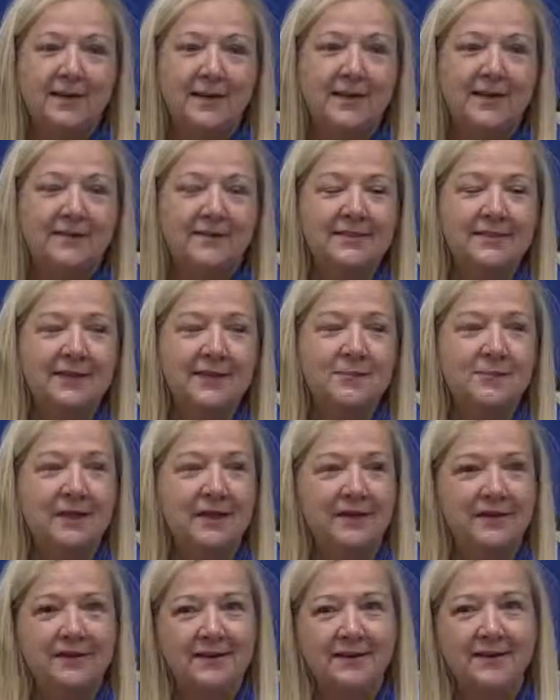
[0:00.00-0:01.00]
And the thing
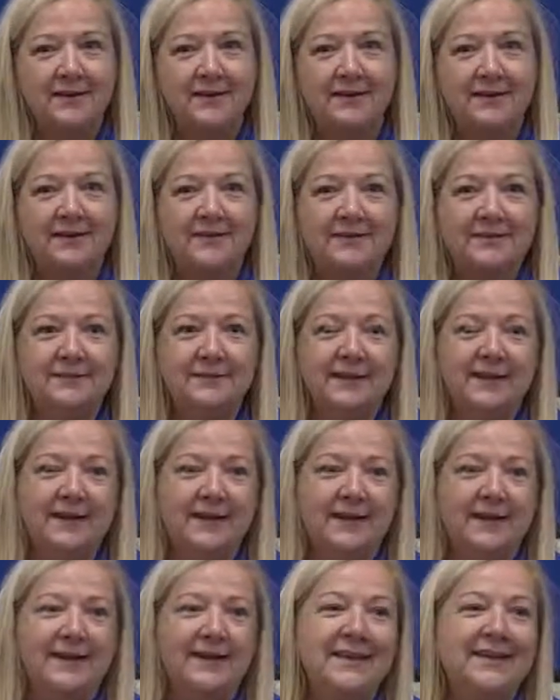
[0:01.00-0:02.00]
about it is,
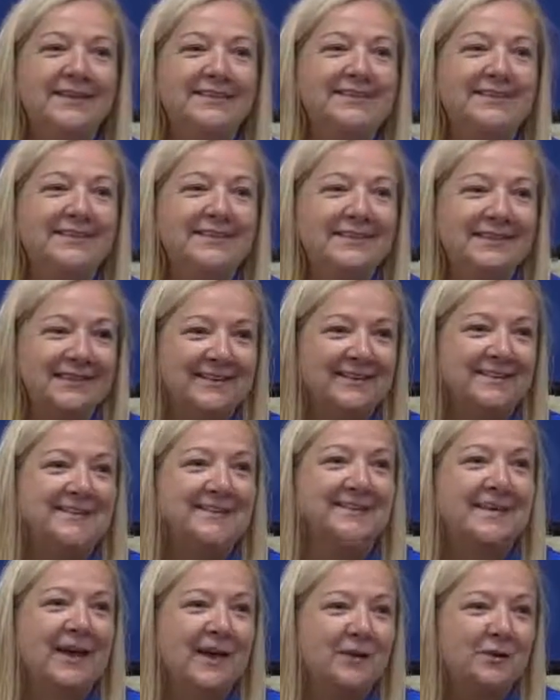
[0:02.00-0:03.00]
he's
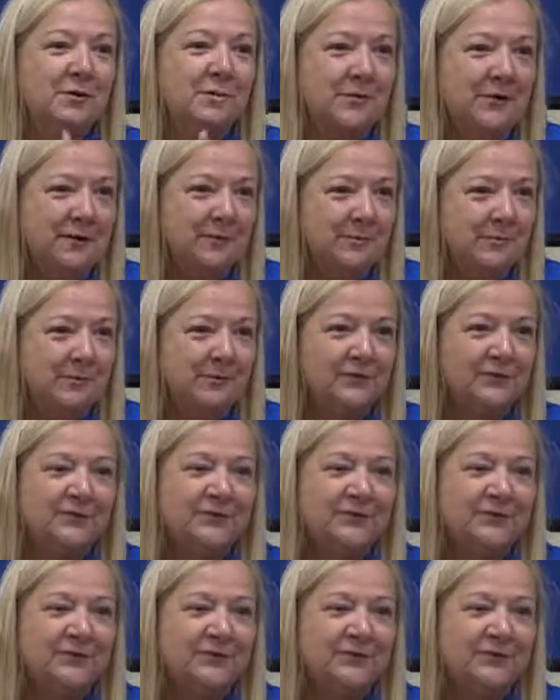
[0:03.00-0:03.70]
enlisted other people,